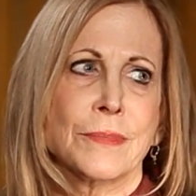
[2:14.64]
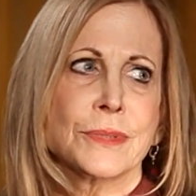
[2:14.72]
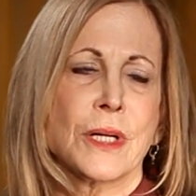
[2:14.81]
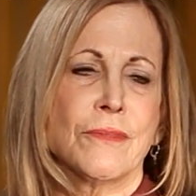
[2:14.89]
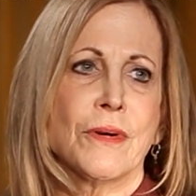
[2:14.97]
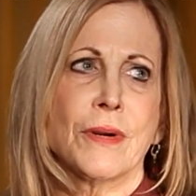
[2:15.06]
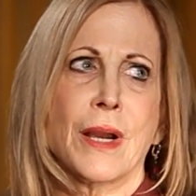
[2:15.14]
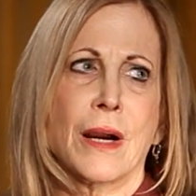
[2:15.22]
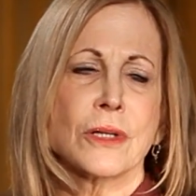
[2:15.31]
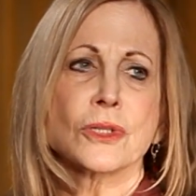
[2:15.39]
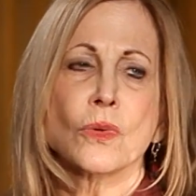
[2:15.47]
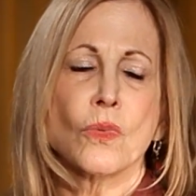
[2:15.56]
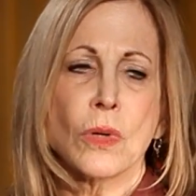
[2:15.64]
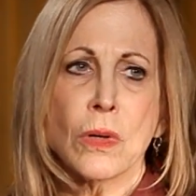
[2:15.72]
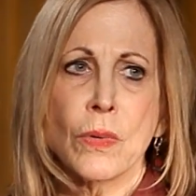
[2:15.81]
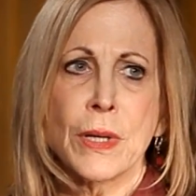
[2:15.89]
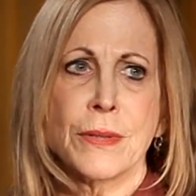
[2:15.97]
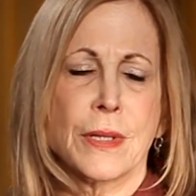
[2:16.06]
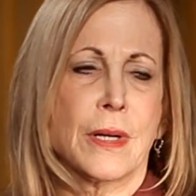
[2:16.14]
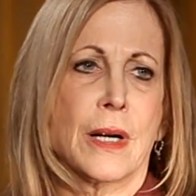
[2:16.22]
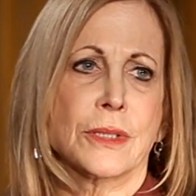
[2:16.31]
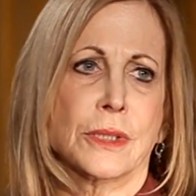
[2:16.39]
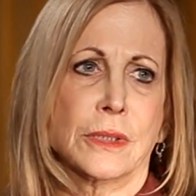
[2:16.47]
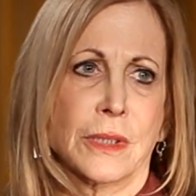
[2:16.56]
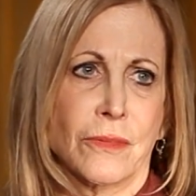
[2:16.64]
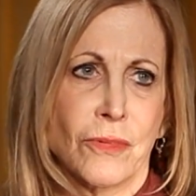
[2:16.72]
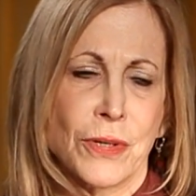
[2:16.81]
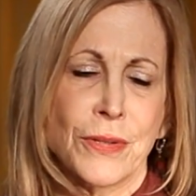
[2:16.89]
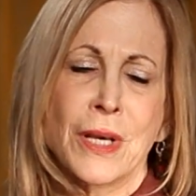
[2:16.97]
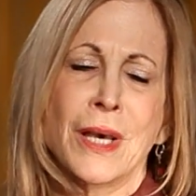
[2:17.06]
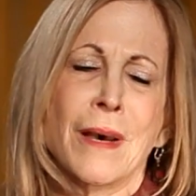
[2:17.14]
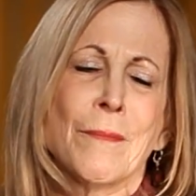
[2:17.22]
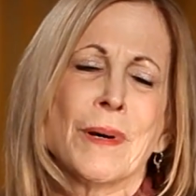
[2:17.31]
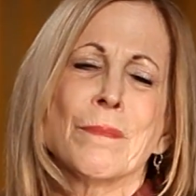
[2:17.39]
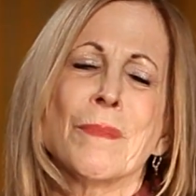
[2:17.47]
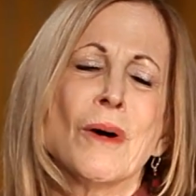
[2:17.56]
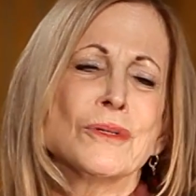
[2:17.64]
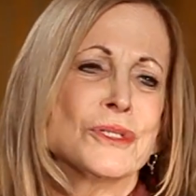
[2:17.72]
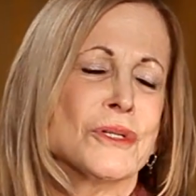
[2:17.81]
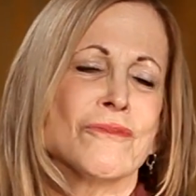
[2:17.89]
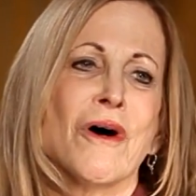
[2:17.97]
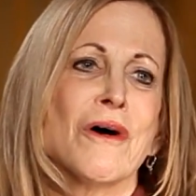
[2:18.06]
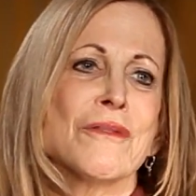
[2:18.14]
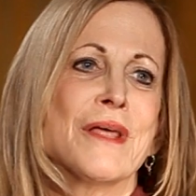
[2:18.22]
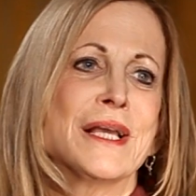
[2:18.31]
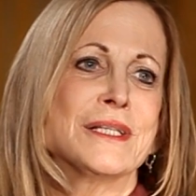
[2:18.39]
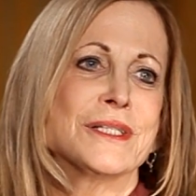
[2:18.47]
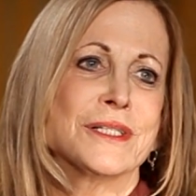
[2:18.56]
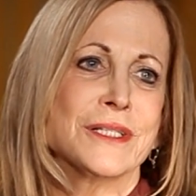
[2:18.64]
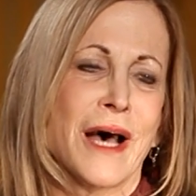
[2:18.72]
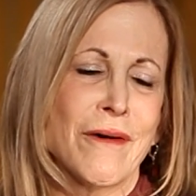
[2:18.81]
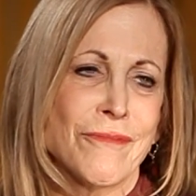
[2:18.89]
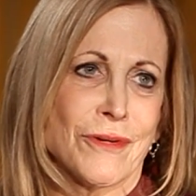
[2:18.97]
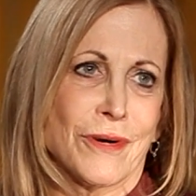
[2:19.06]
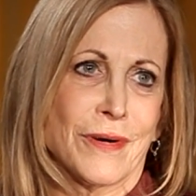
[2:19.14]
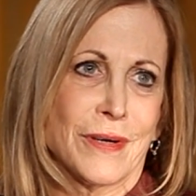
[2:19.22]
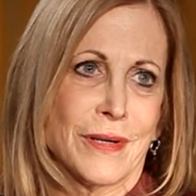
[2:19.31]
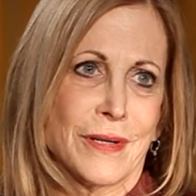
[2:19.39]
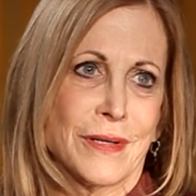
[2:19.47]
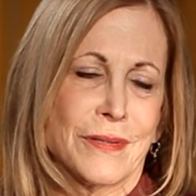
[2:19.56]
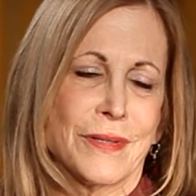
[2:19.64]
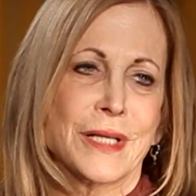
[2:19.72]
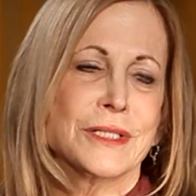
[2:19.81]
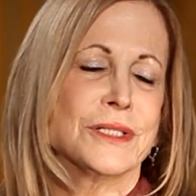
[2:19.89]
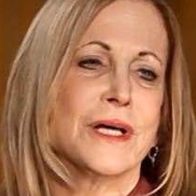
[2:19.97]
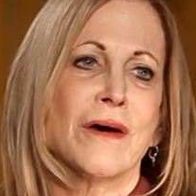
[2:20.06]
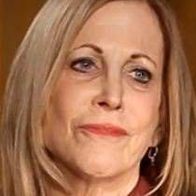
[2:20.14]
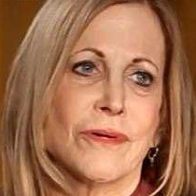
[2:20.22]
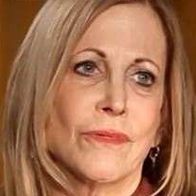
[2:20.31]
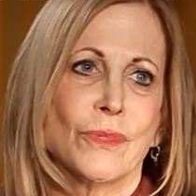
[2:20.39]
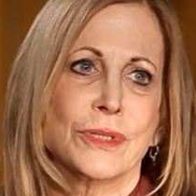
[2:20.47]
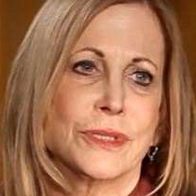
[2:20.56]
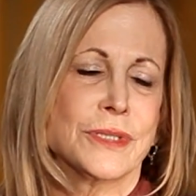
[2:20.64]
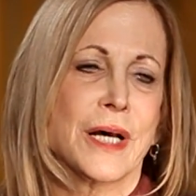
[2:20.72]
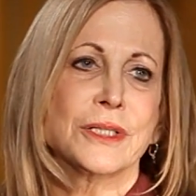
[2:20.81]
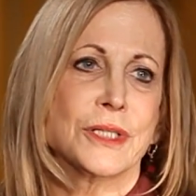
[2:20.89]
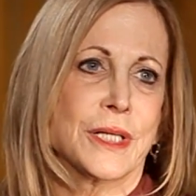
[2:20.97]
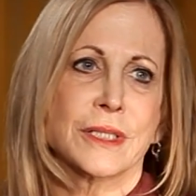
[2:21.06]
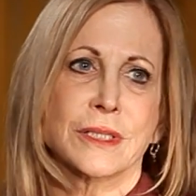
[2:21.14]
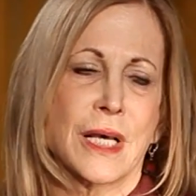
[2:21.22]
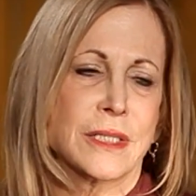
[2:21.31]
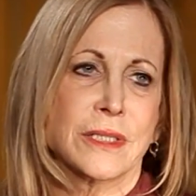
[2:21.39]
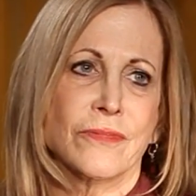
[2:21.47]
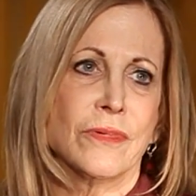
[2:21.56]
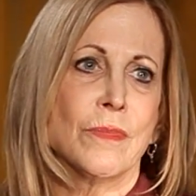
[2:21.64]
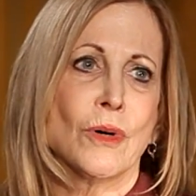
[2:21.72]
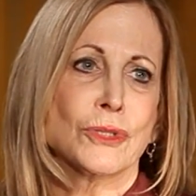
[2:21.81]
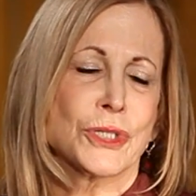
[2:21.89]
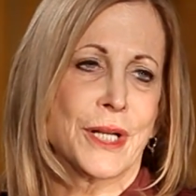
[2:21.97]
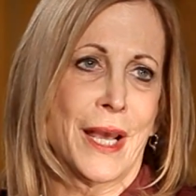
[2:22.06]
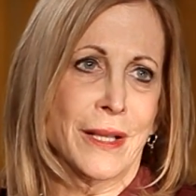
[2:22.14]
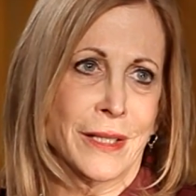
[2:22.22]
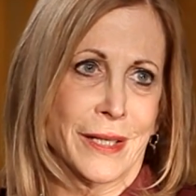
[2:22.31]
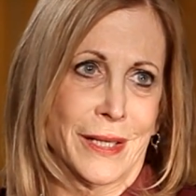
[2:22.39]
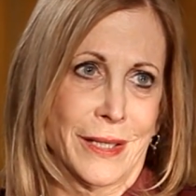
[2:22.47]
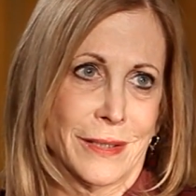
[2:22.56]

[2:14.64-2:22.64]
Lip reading: are very hard to work with and hard to live with, but most of all, they suffer. They suffer with such excessive emotionality.